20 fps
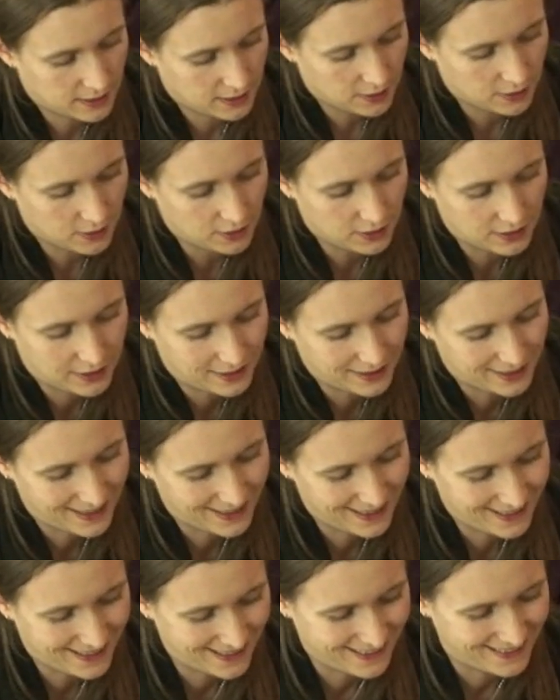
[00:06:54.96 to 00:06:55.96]
Good
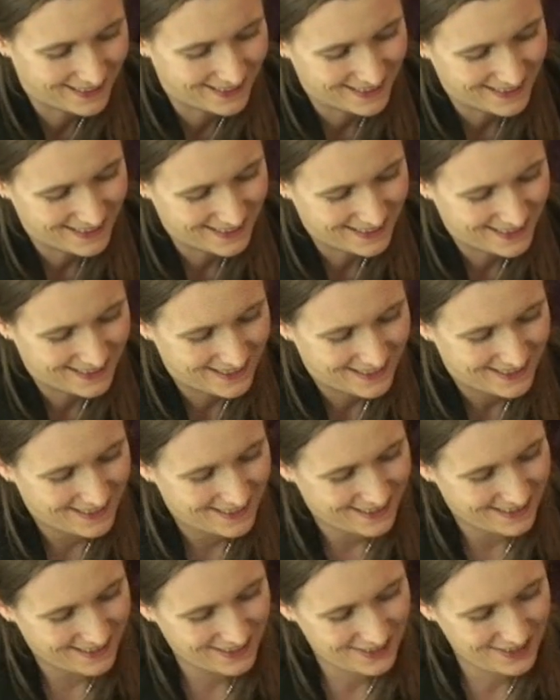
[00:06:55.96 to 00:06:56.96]
girl.
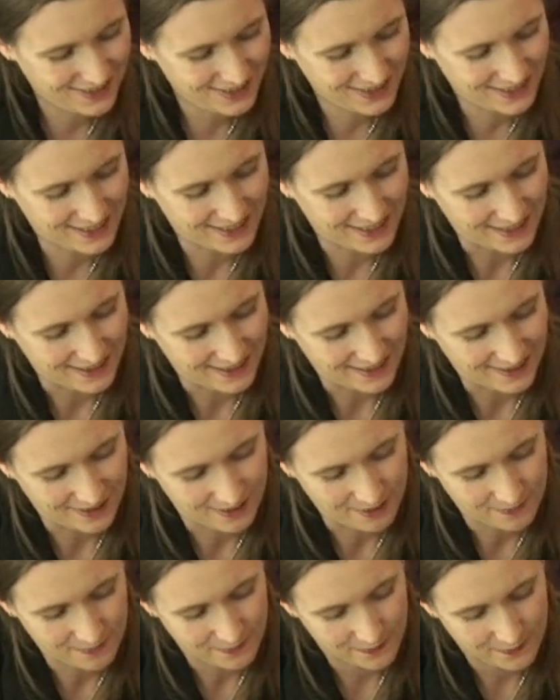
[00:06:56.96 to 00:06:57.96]
Good
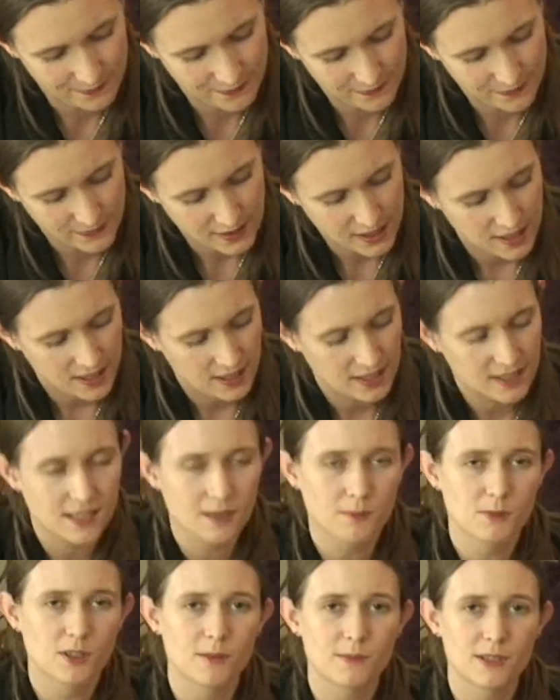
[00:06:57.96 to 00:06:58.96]
girl. It's
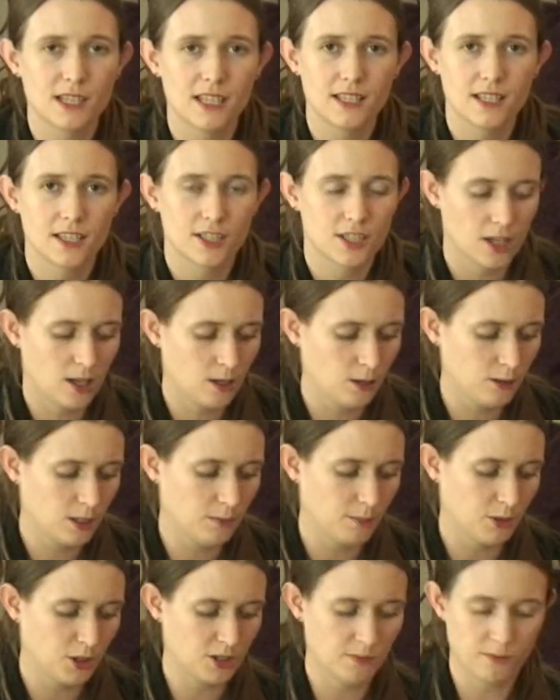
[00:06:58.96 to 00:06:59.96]
sometimes easier to hold the
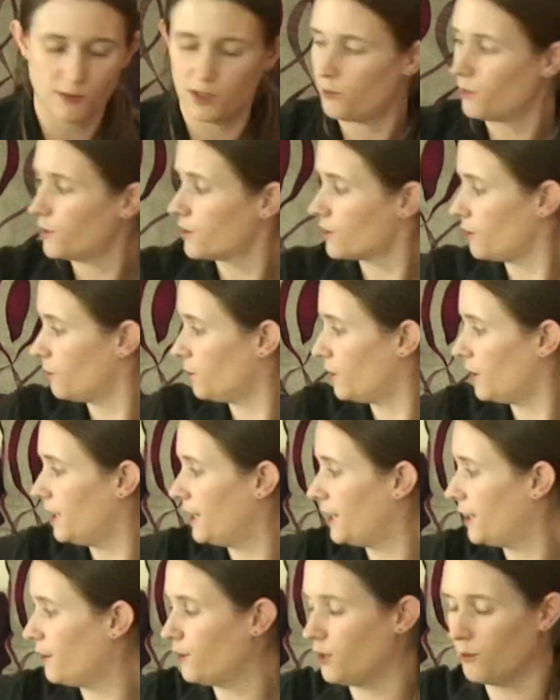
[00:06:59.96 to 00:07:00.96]
bottom of the muzzle while
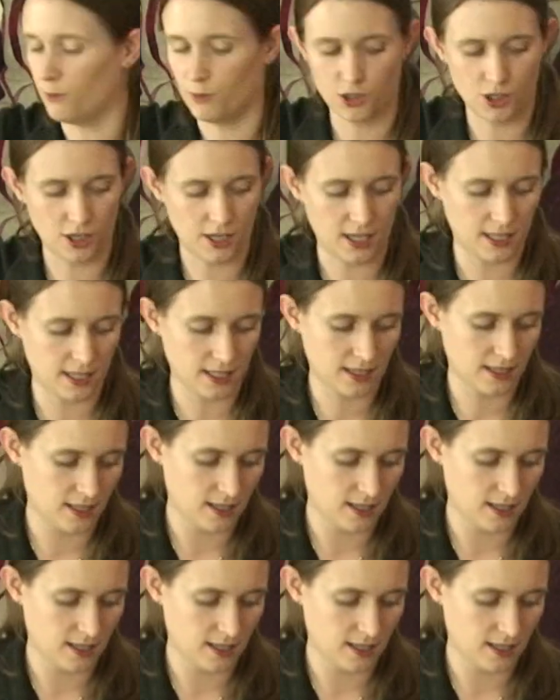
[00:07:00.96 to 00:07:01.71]
you're giving them a treat.